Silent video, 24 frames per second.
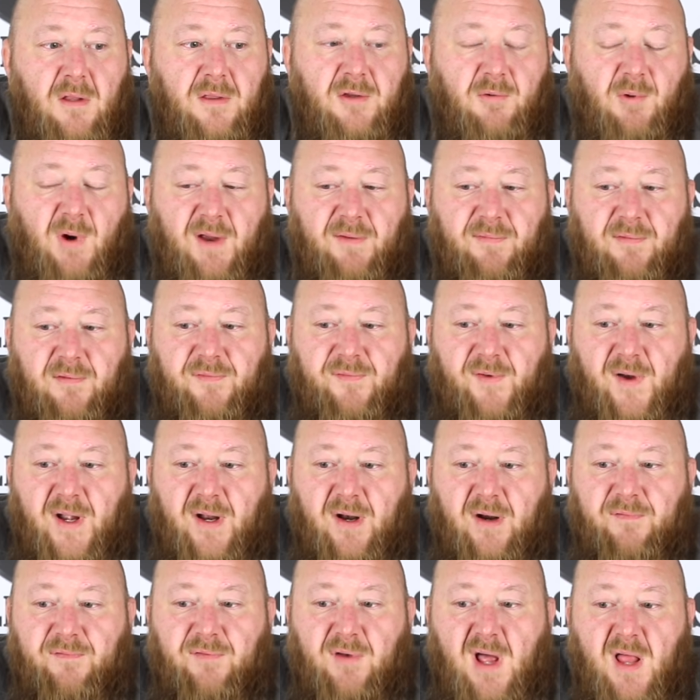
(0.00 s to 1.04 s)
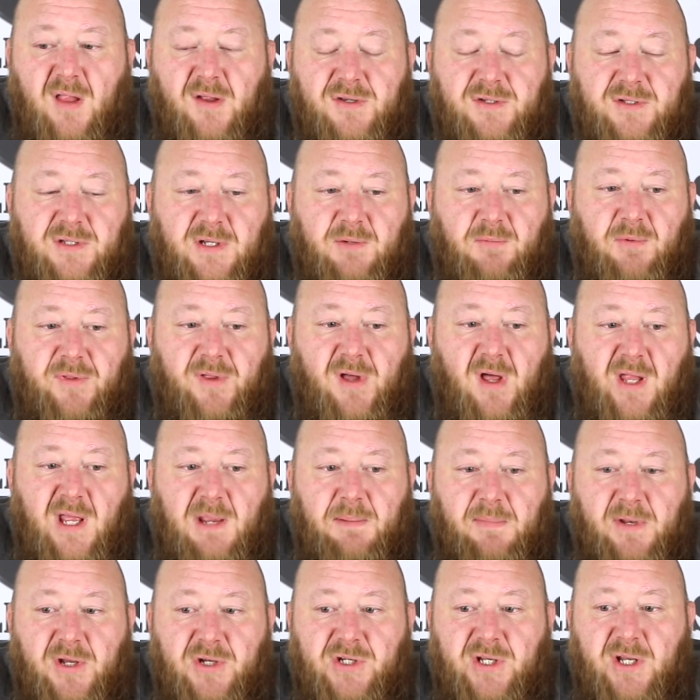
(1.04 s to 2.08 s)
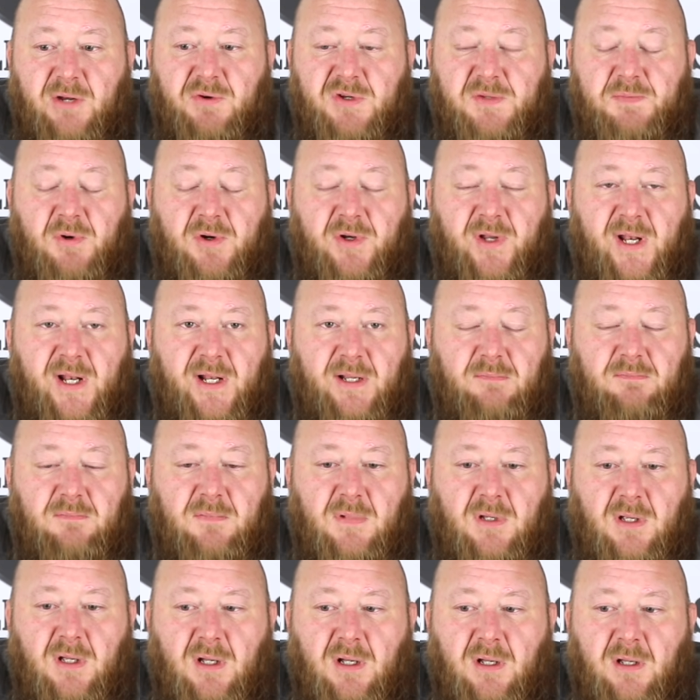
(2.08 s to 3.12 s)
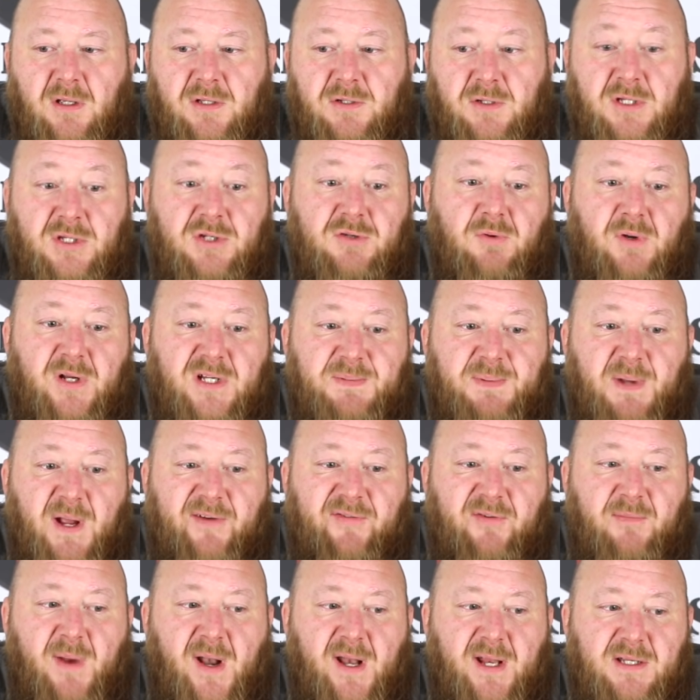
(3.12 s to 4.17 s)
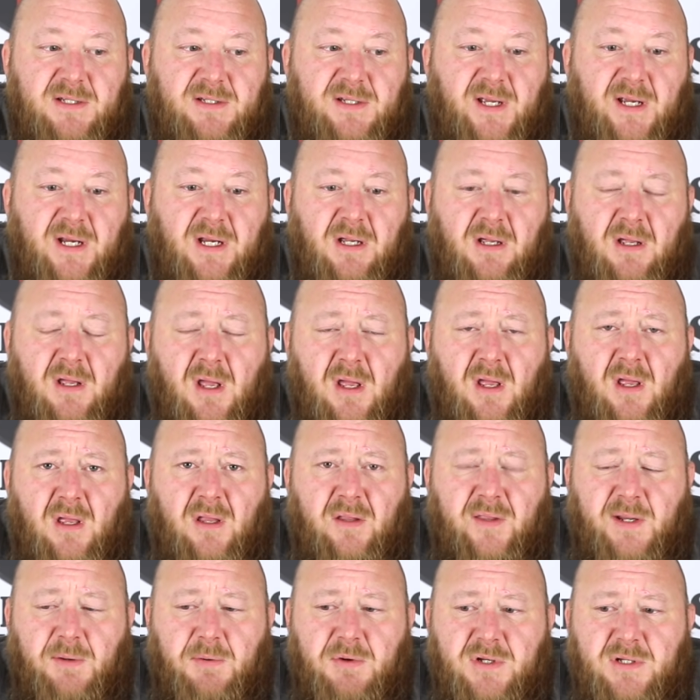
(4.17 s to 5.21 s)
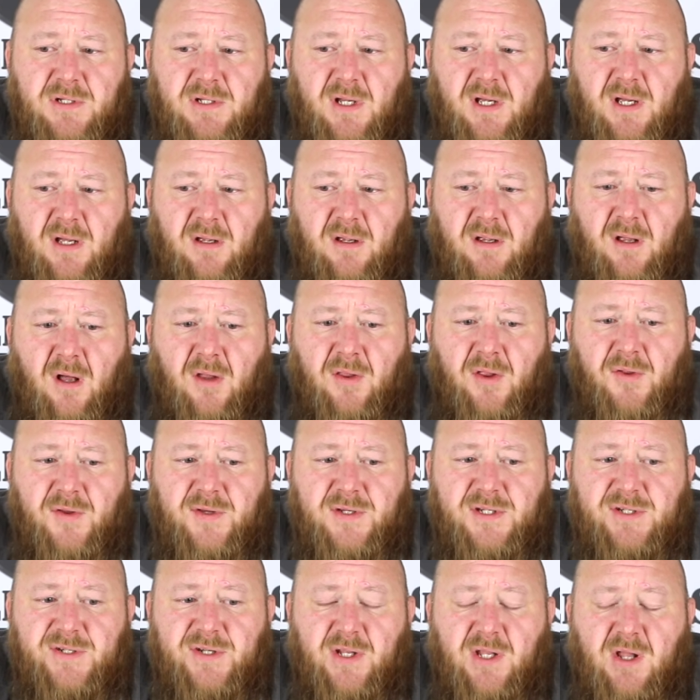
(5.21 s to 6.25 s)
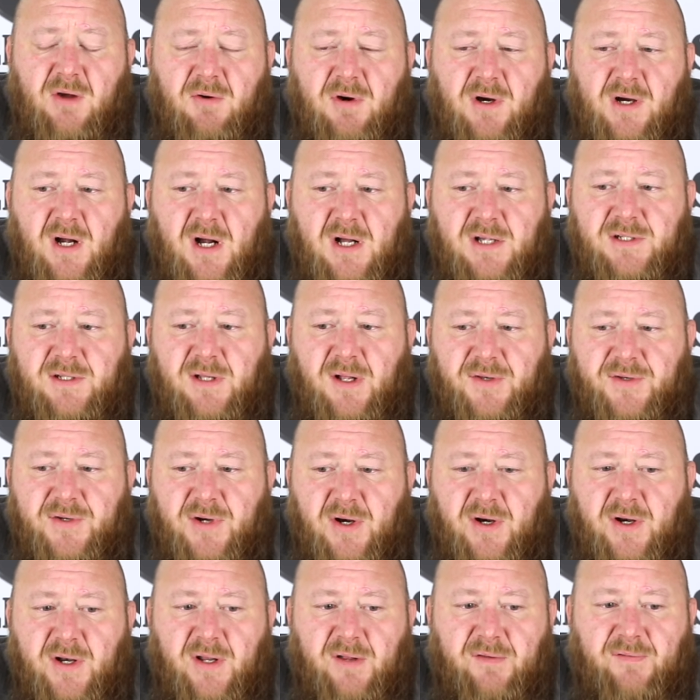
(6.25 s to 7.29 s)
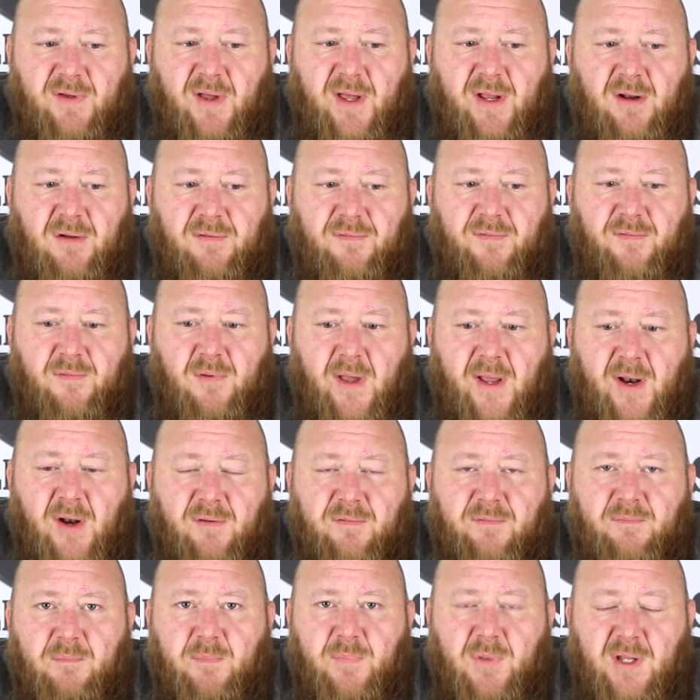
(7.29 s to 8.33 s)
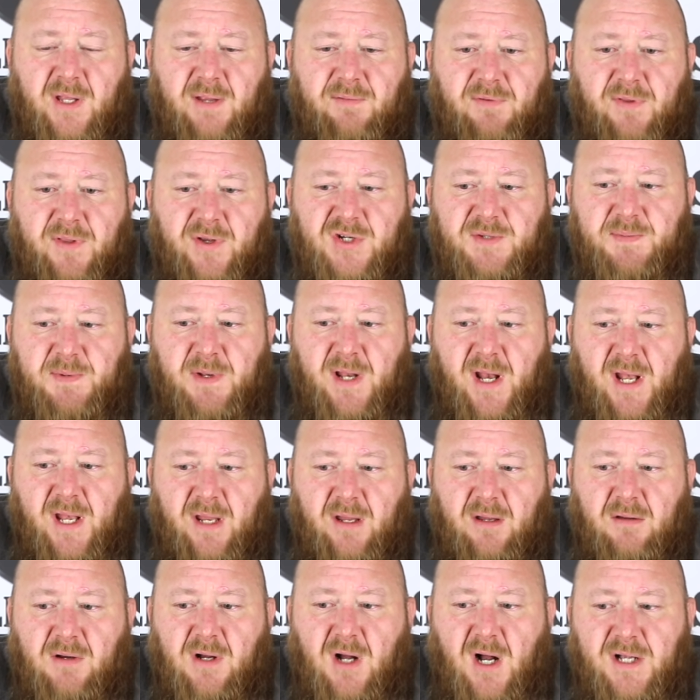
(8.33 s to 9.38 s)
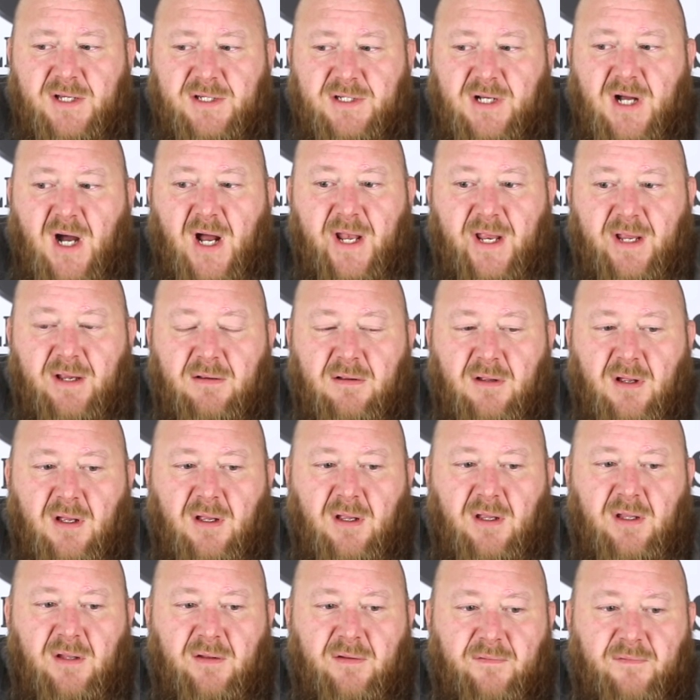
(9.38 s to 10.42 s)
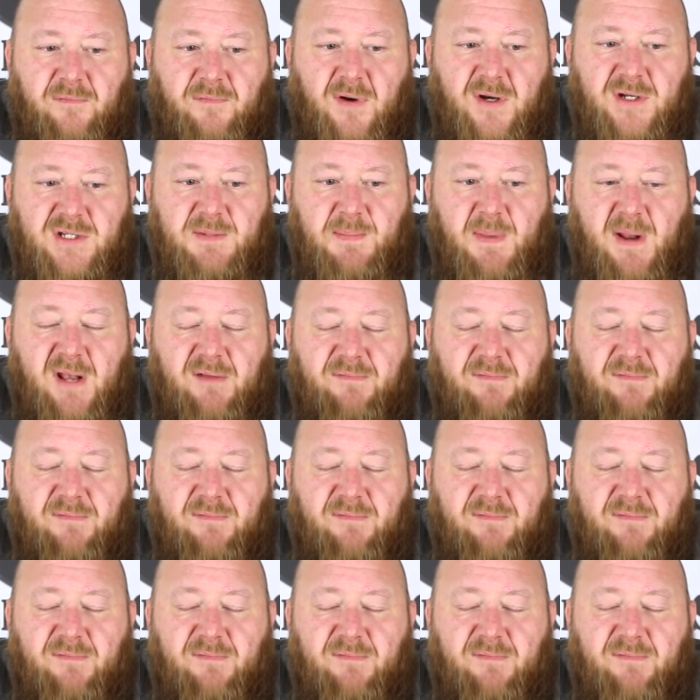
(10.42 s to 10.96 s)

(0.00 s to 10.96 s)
The rifle fired flawlessly with all ammunition that was put in it, as you would expect from any SIG. There was, although this is a lower cost alternative, I don't believe that there's been any cost cutting as far as the